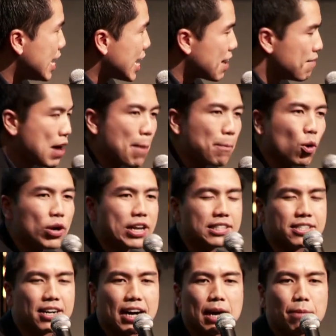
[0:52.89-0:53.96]
And at that point in
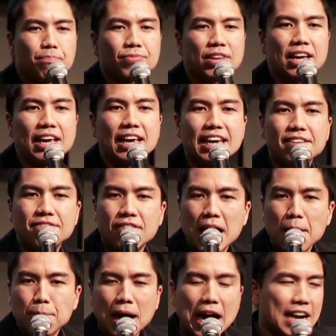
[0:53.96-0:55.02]
time, in
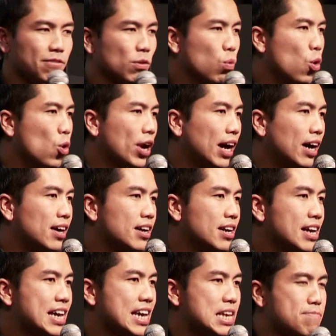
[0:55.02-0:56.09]
that part of the water,
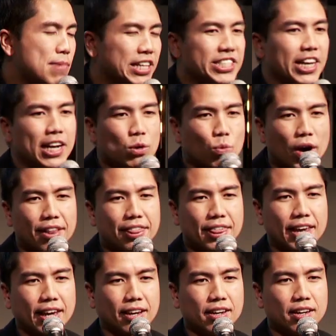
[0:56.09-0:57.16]
it meant only one
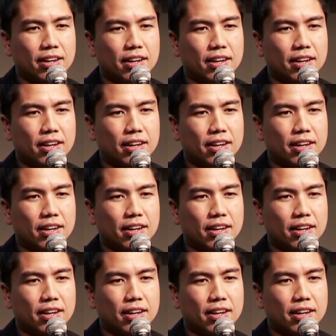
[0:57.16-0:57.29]
thing: